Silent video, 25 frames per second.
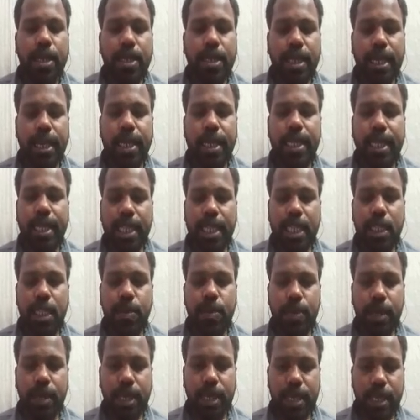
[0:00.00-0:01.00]
Train test
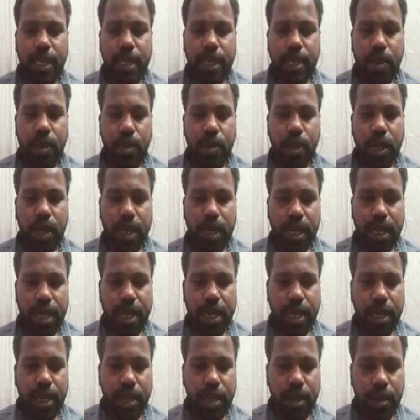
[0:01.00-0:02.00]
split. Okay,
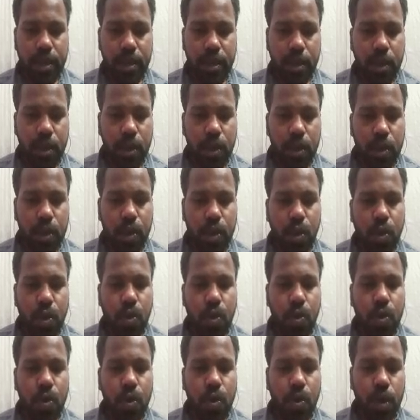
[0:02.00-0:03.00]
right.
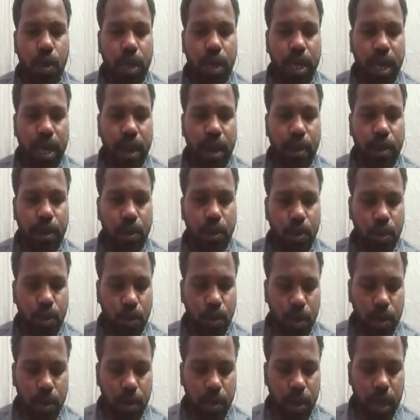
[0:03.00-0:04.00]
So now what I have to
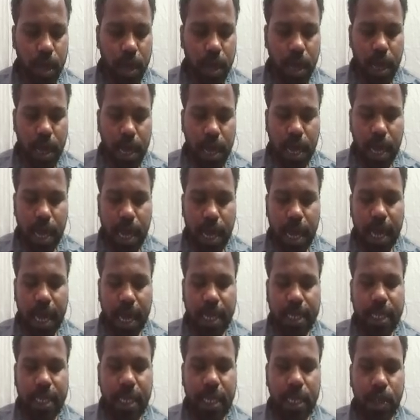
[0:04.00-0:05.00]
do,
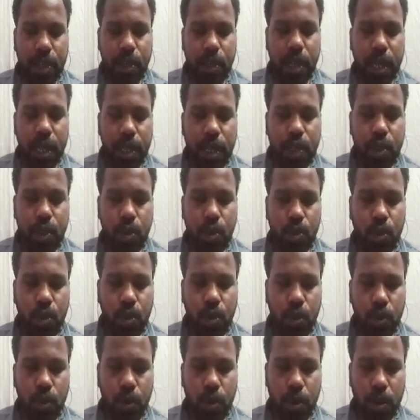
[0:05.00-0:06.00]
x is equals to,